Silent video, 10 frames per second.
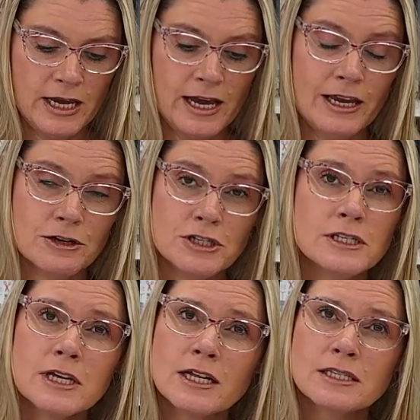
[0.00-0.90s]
I hear
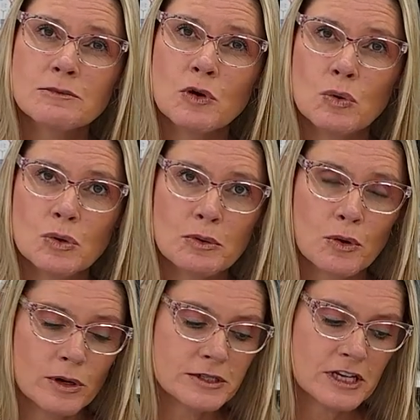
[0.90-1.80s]
she's got some cool
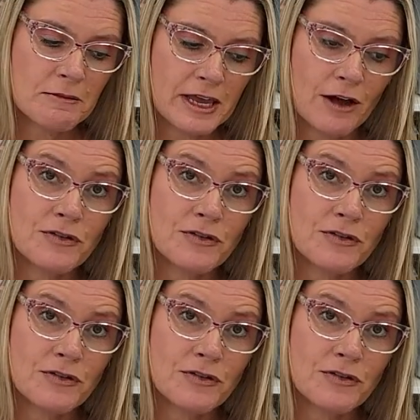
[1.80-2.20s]
quilts coming out